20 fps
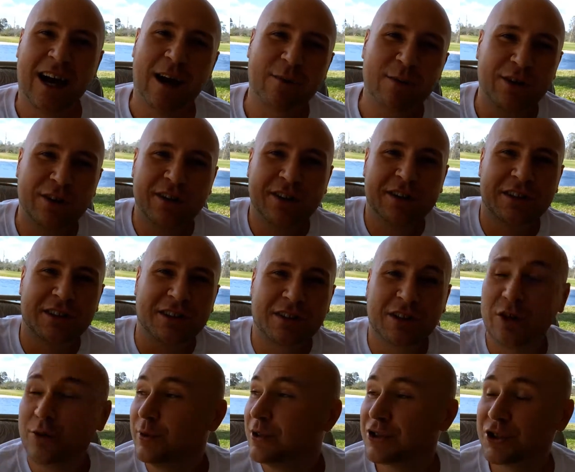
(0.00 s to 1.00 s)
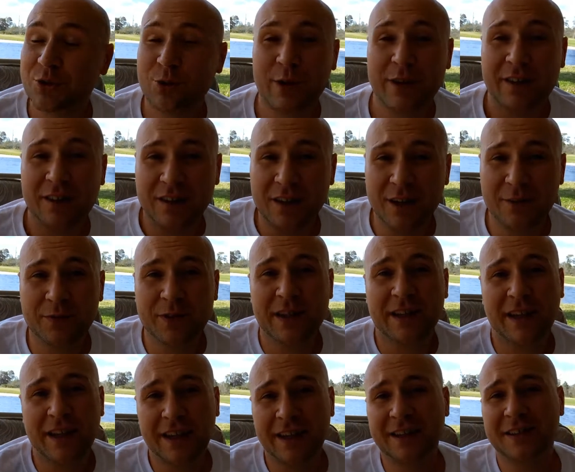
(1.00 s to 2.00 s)
I'm going to go enjoy the
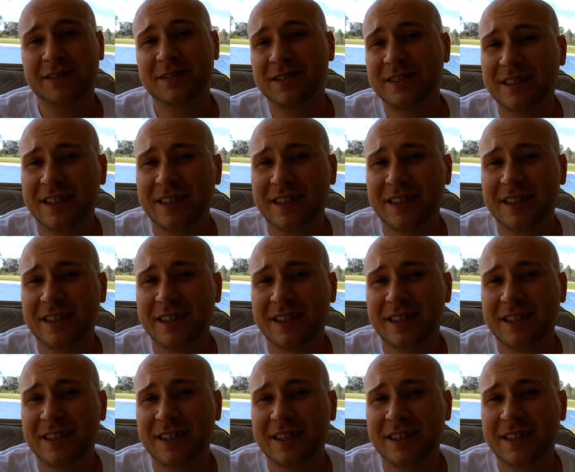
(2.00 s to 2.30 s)
lovely day